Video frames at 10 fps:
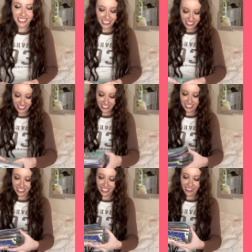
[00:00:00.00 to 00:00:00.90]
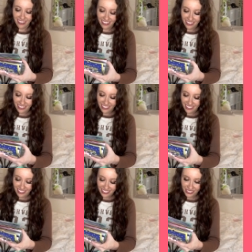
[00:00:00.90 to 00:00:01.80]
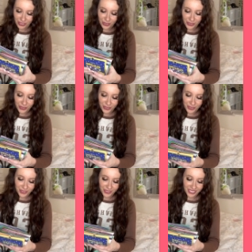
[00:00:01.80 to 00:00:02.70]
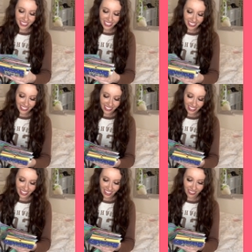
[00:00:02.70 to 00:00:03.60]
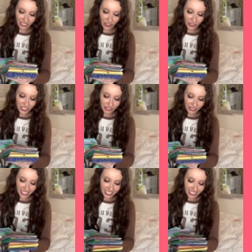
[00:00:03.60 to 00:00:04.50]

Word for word: in here. Ooh, of all different